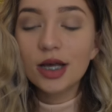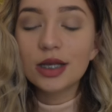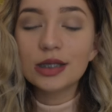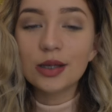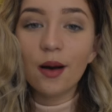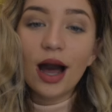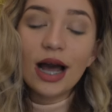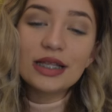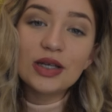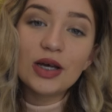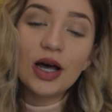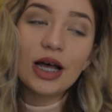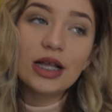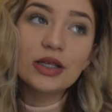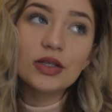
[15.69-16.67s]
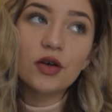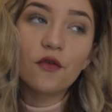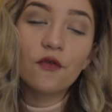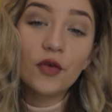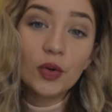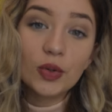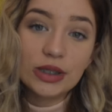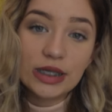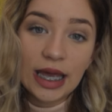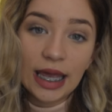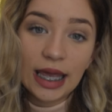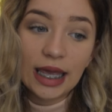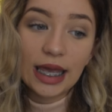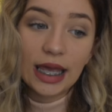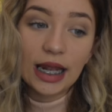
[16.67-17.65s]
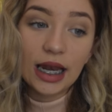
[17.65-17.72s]
So I turned
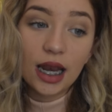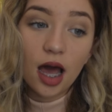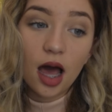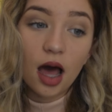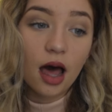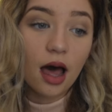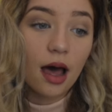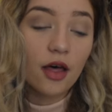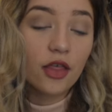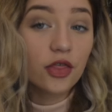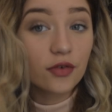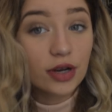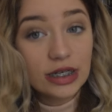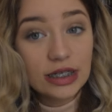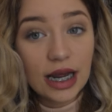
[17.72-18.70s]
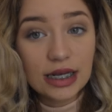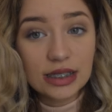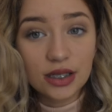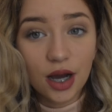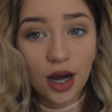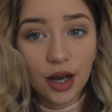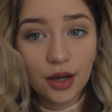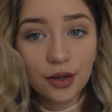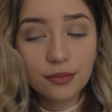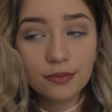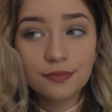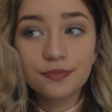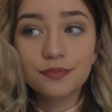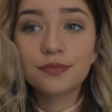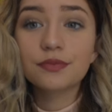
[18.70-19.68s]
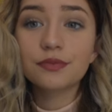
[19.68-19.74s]
14 3 days ago,
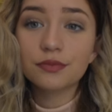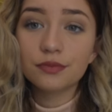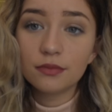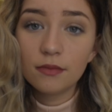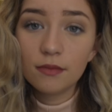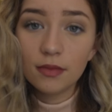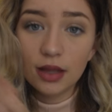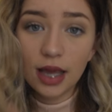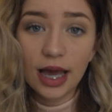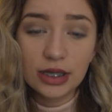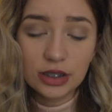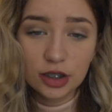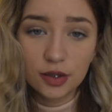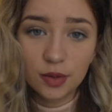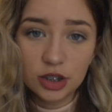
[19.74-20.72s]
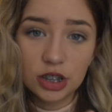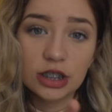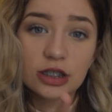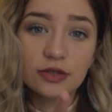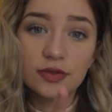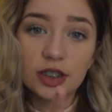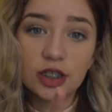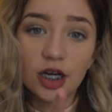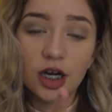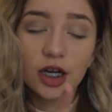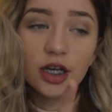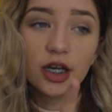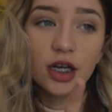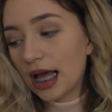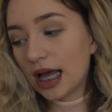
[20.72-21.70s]
as you're watching this video.